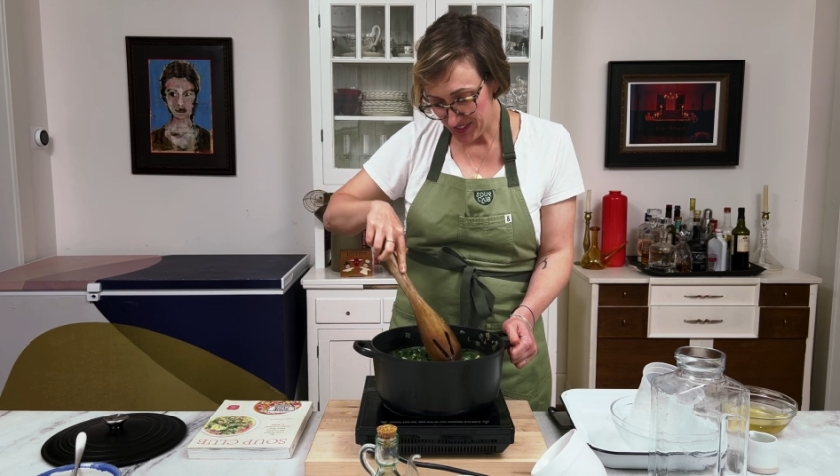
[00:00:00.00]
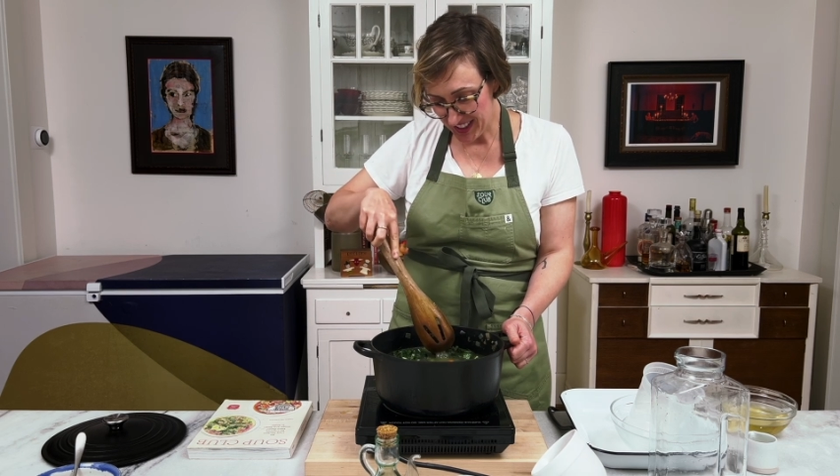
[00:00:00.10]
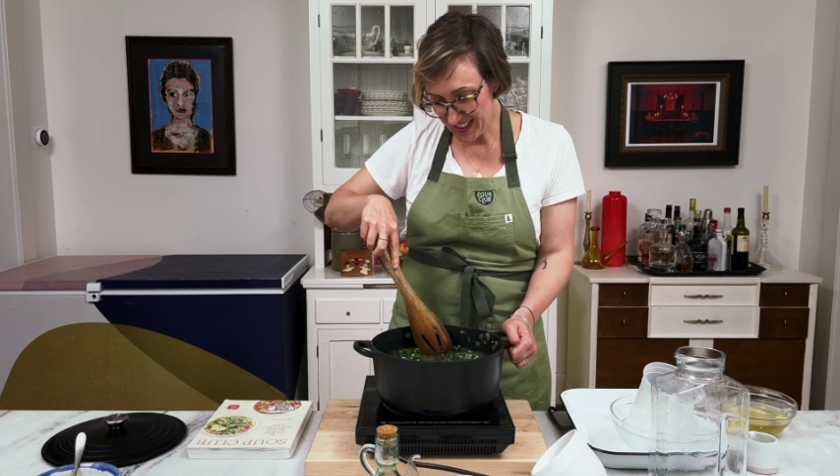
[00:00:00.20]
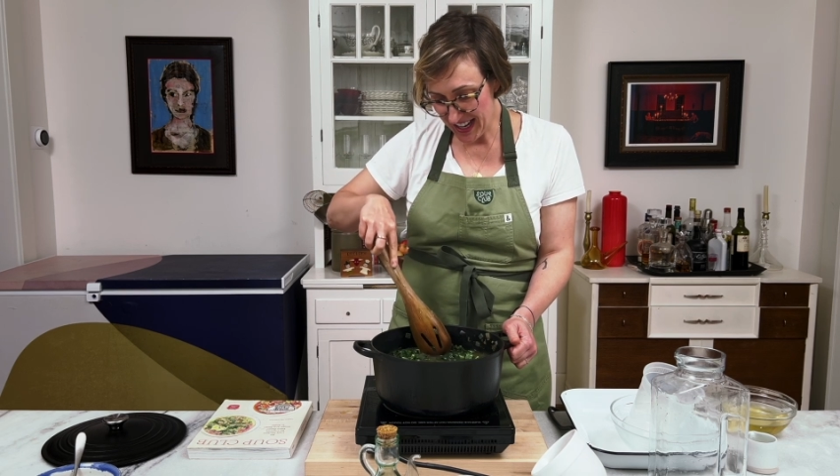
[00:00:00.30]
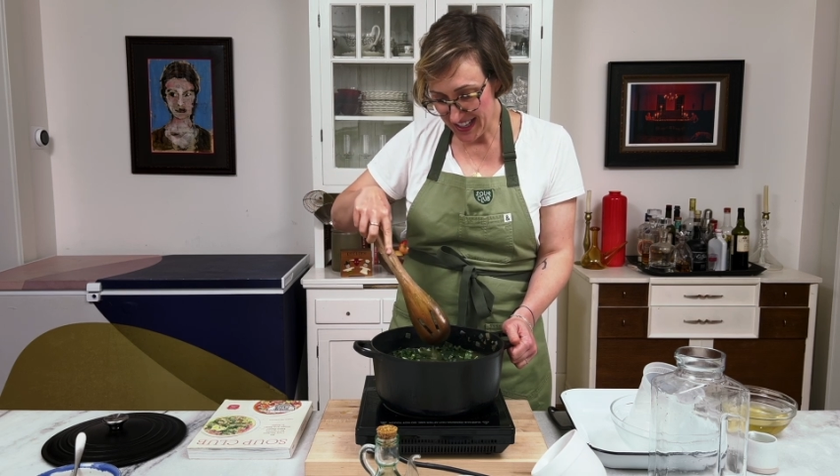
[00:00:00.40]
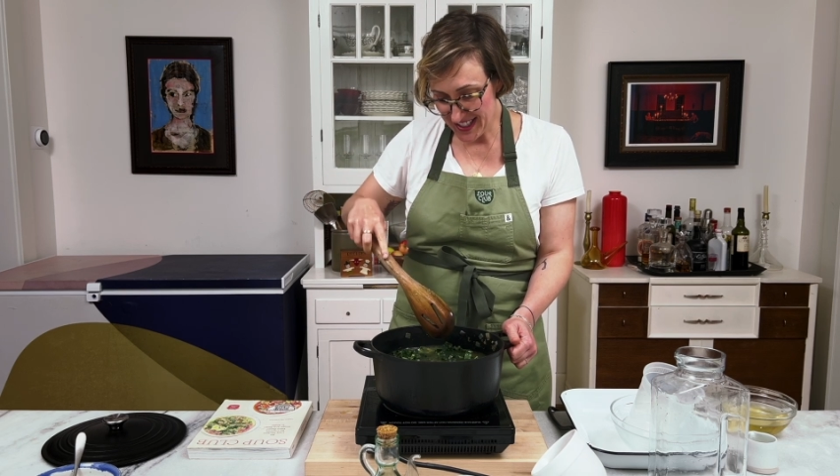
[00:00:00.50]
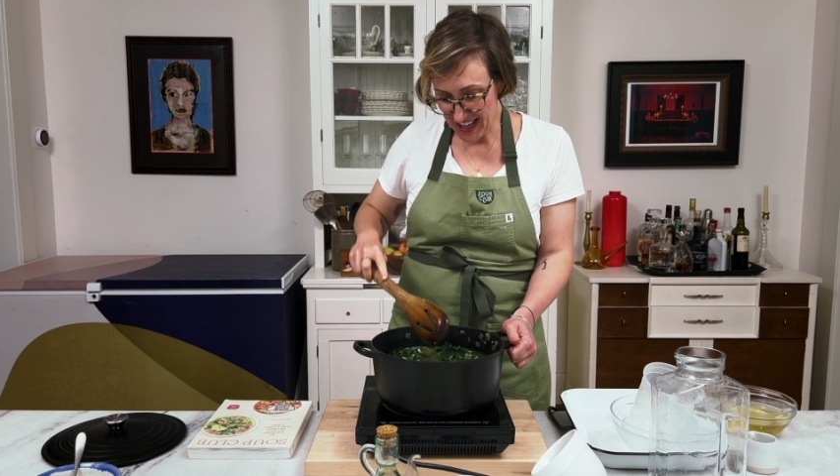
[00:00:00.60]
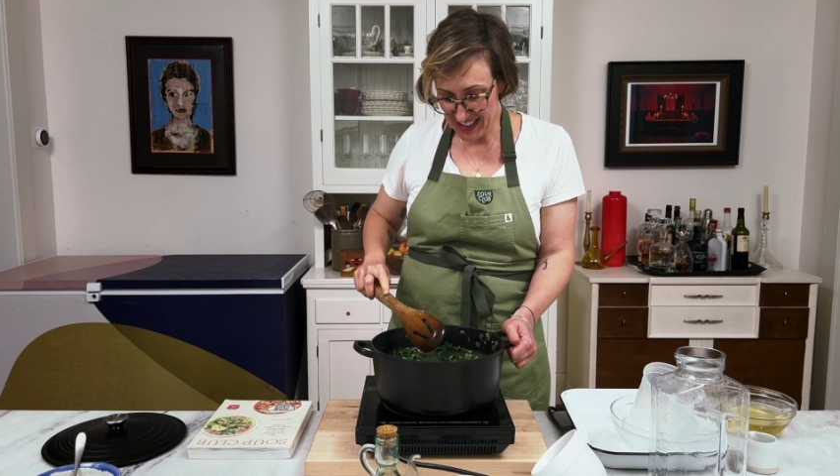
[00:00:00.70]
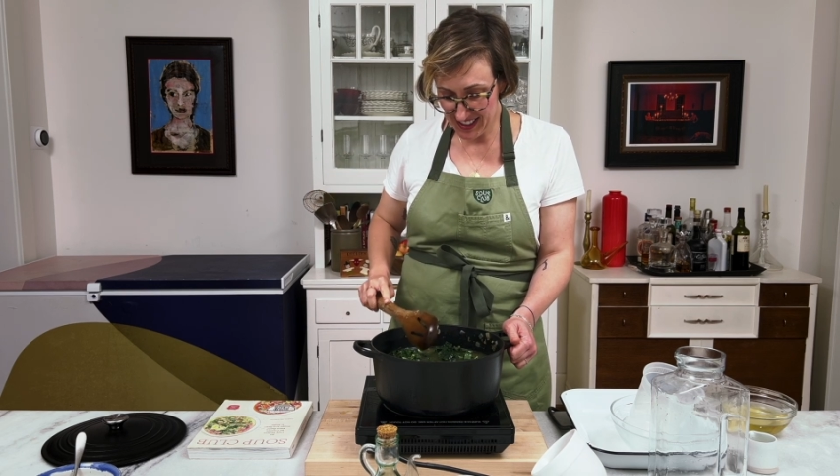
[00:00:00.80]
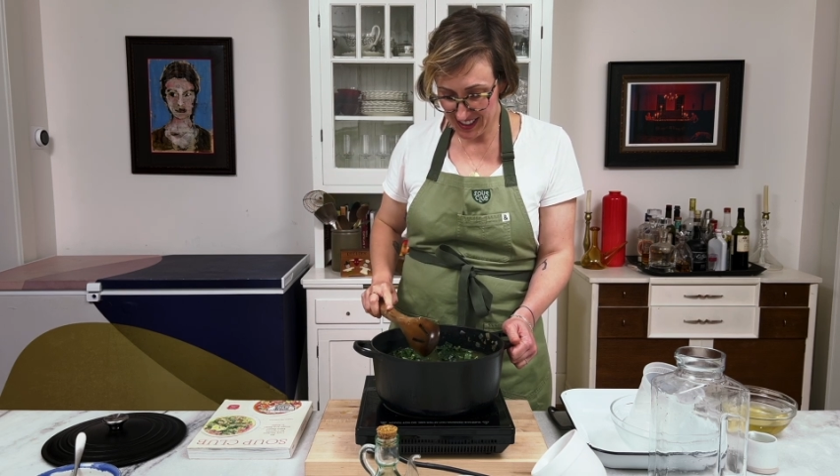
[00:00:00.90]
because it has
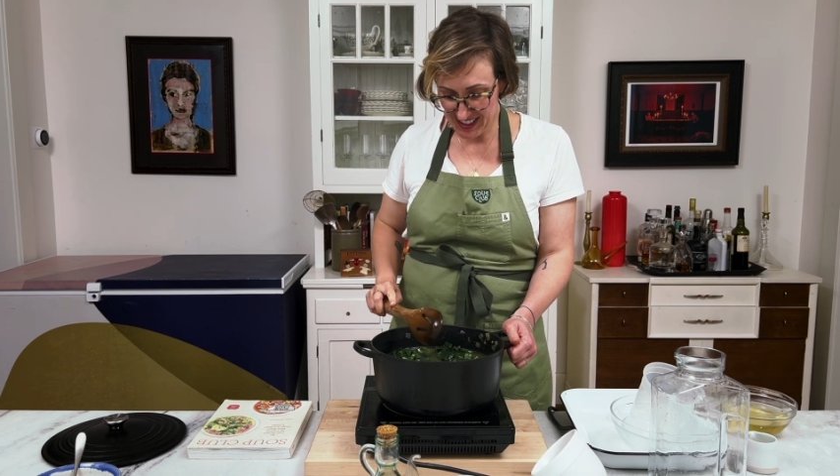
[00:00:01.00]
that